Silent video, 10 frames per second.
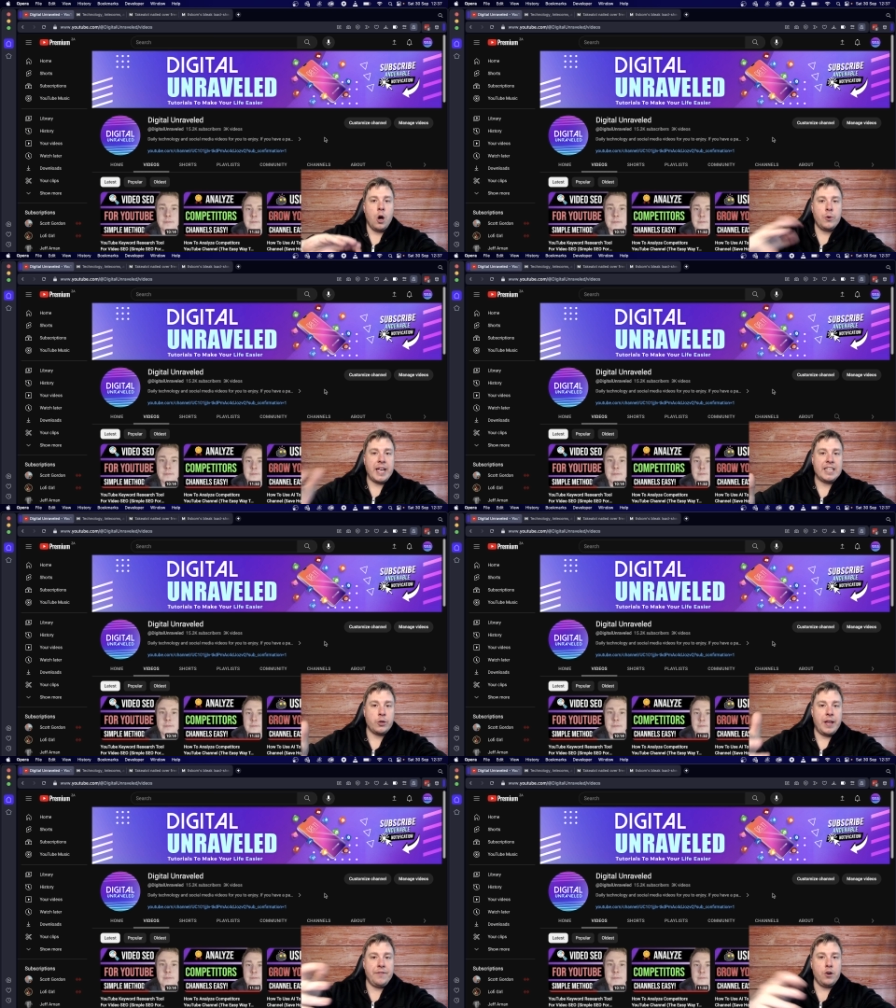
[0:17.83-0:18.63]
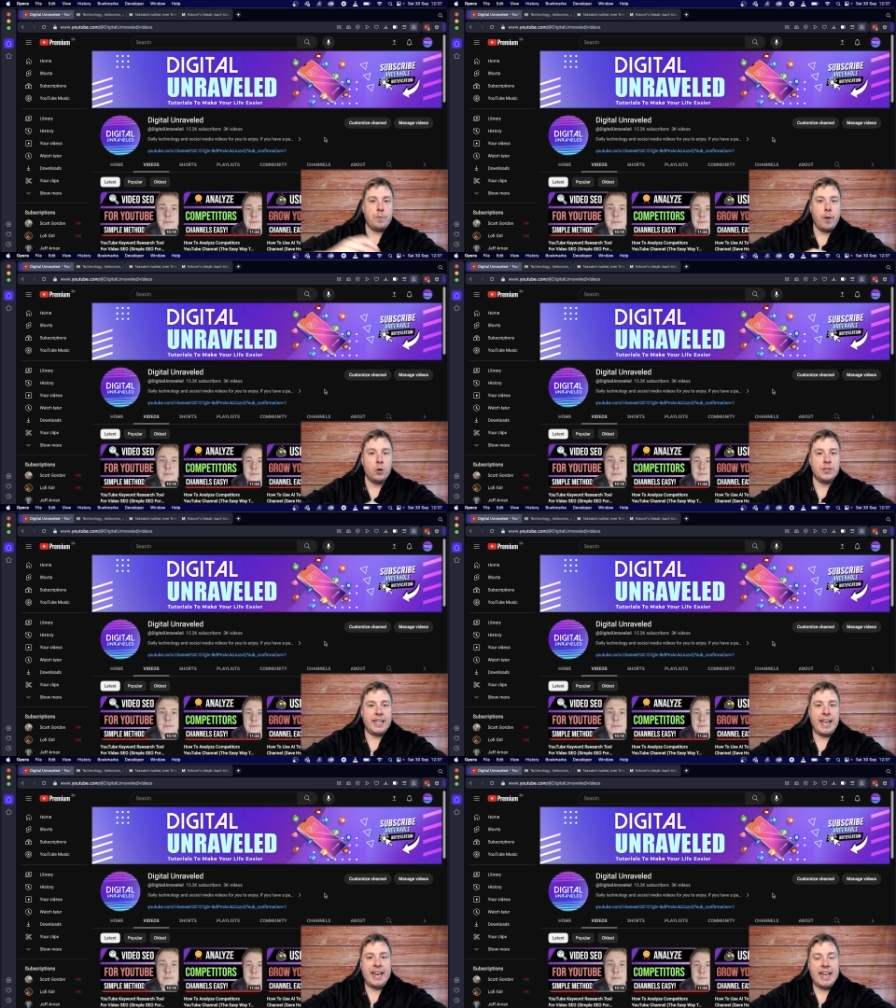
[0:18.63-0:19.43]
Okay, so if you're
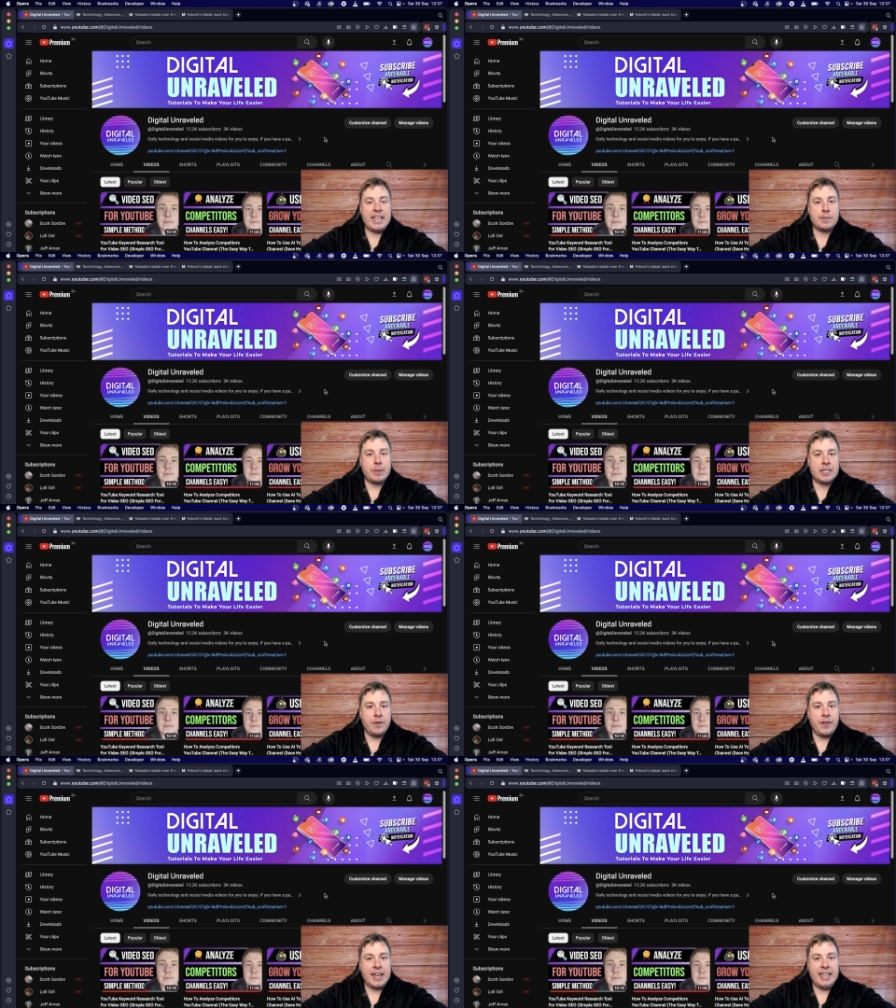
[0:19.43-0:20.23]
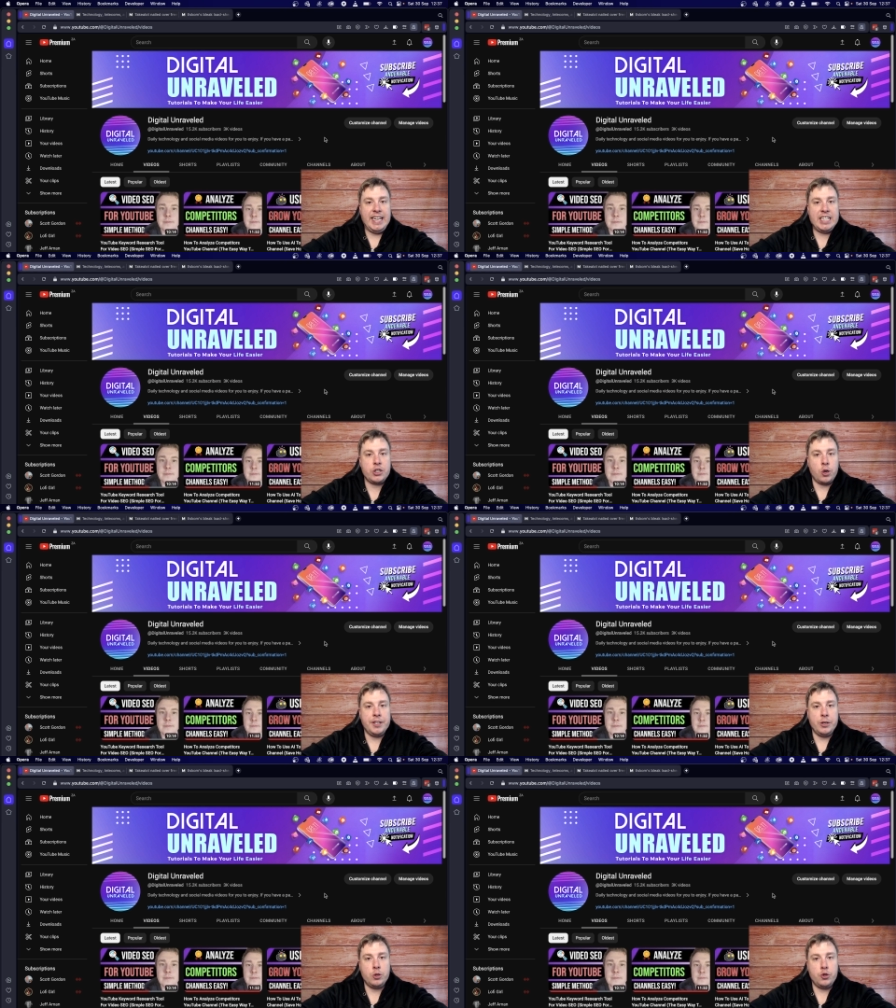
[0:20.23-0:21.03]
posting in a specific niche
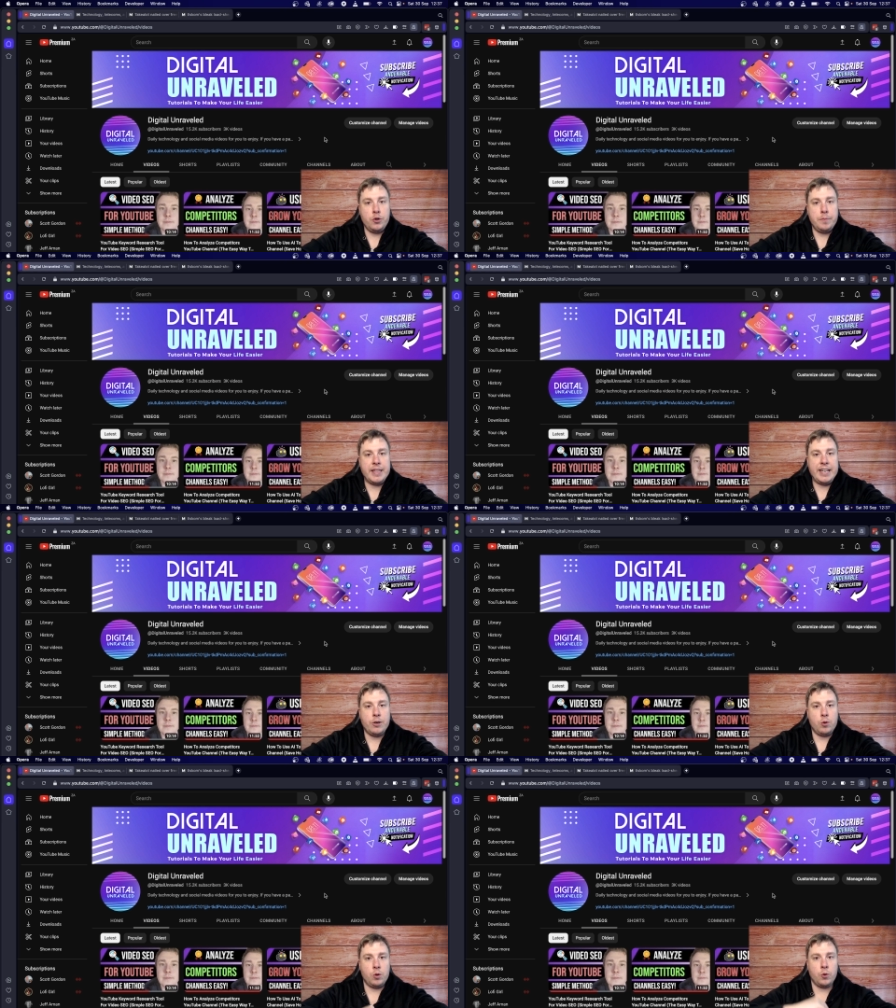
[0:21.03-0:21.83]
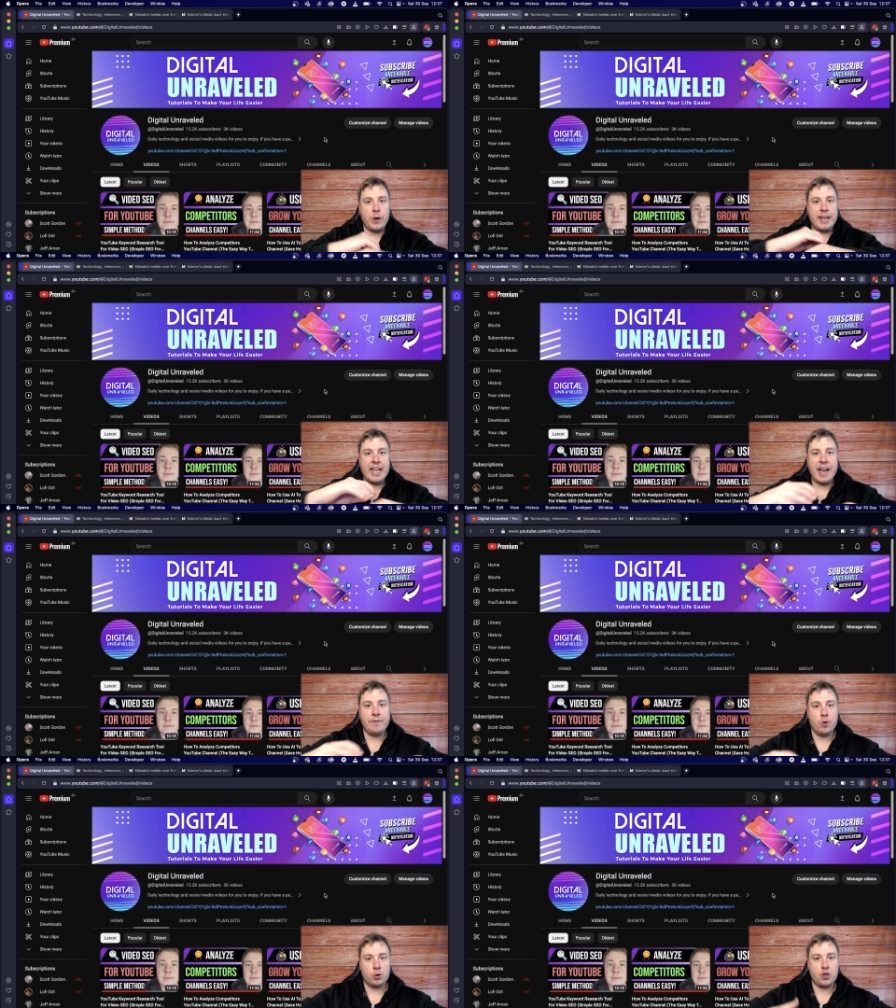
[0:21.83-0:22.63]
on YouTube, then you'll already have
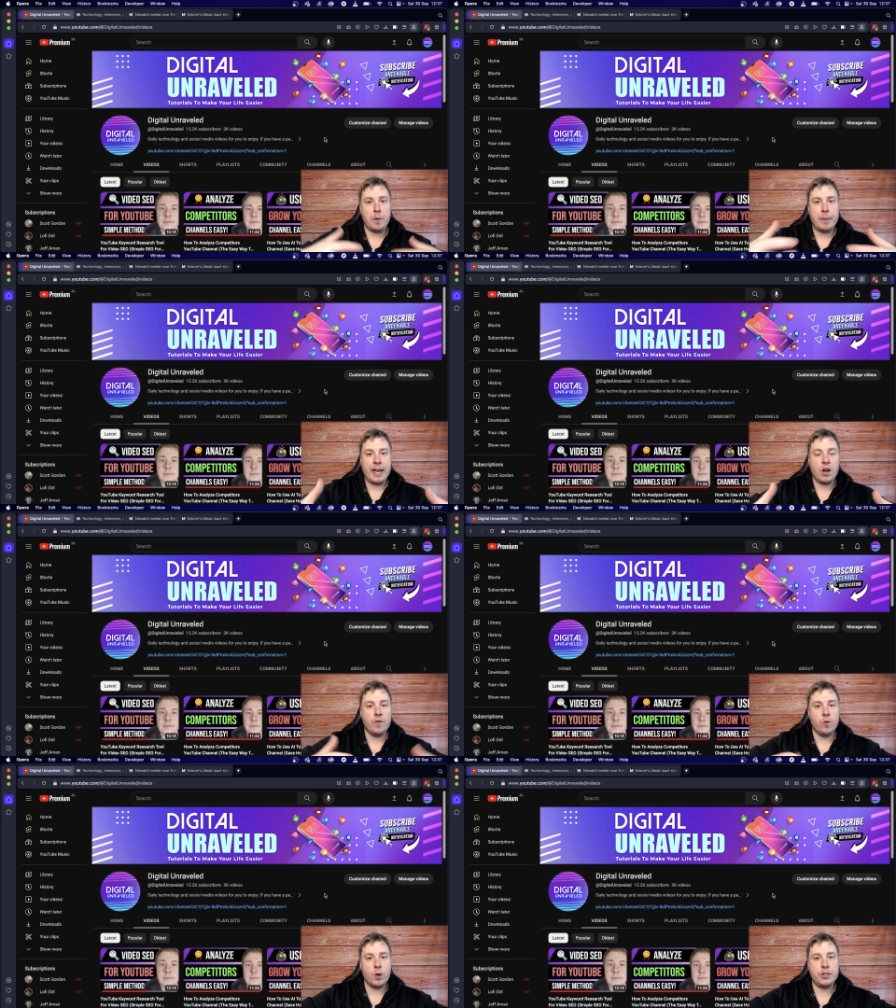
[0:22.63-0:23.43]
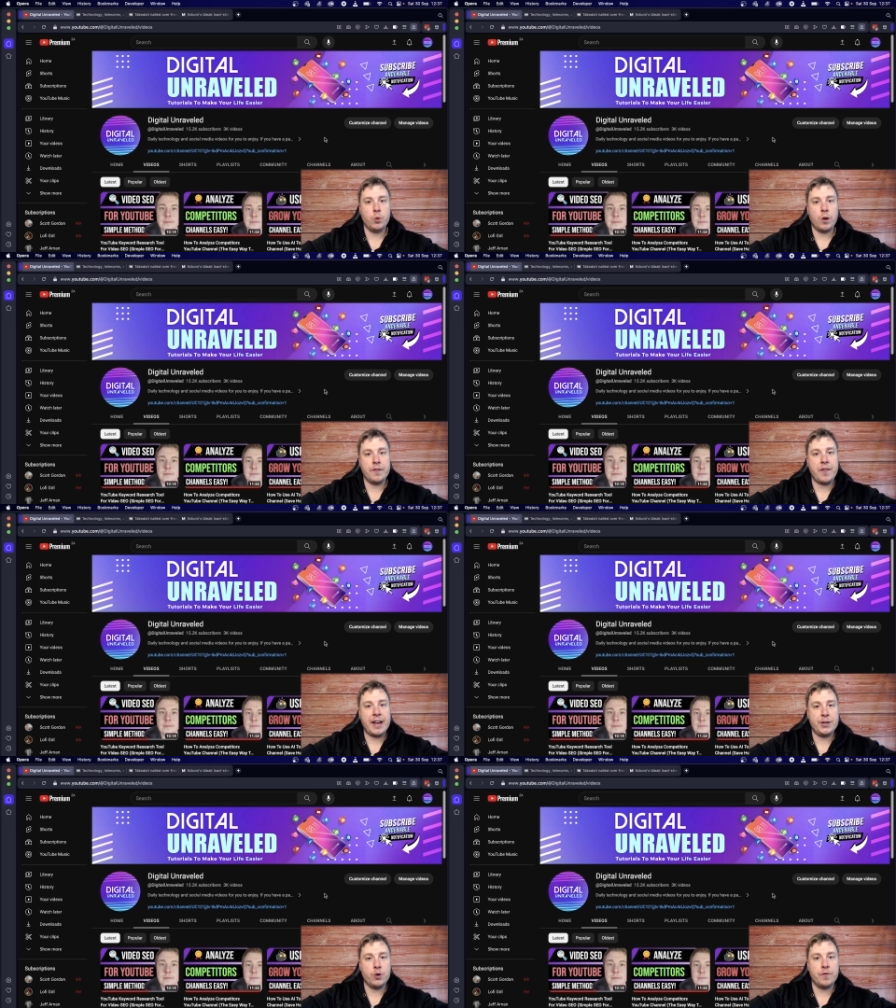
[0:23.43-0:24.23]
your topic of what you wanna
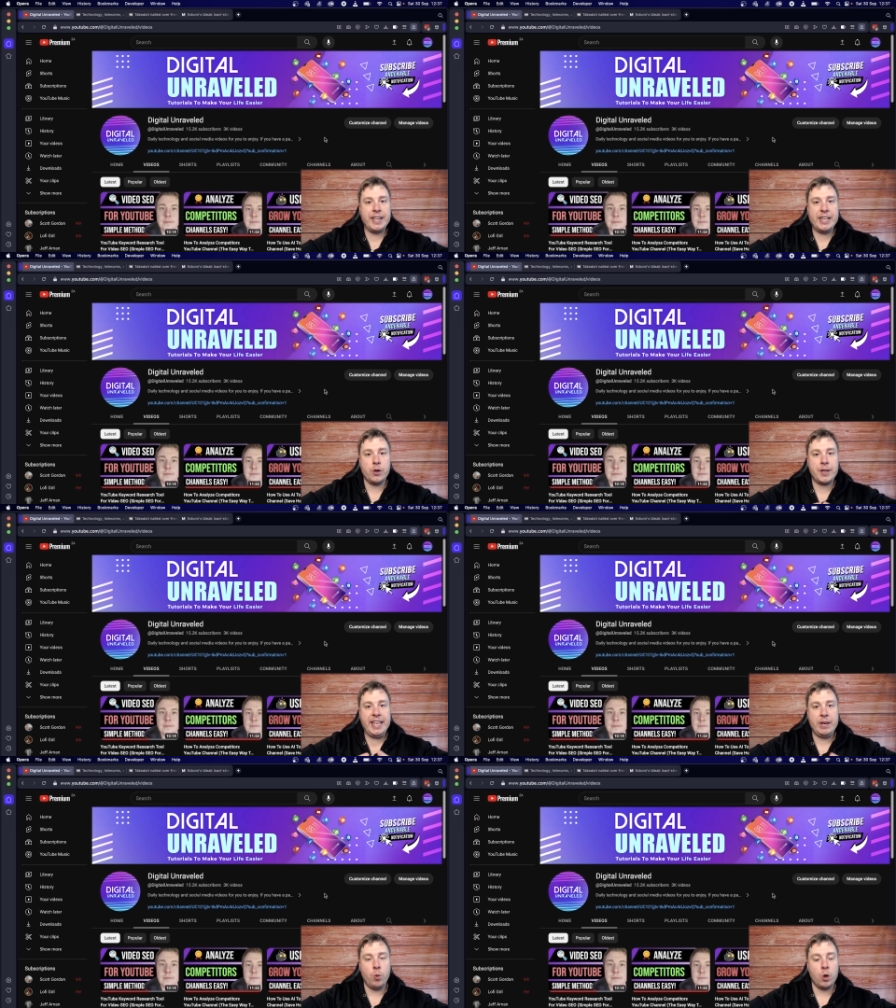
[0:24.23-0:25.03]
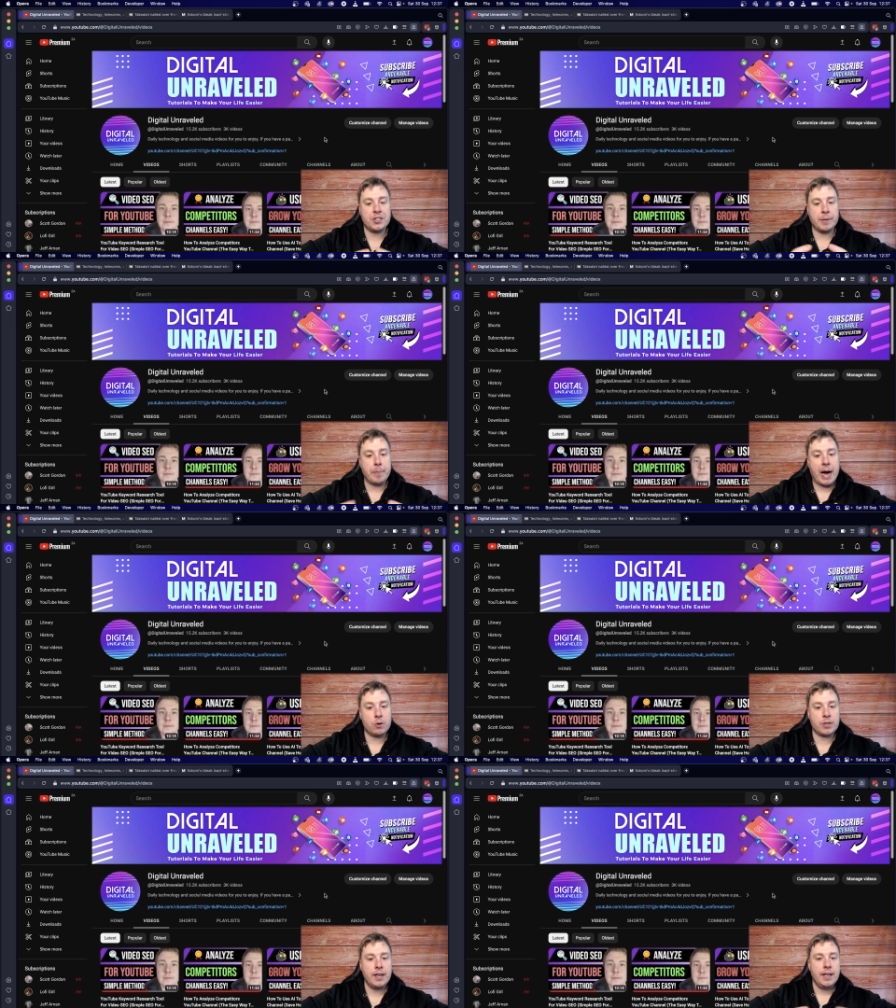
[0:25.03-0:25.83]
find your video keywords about.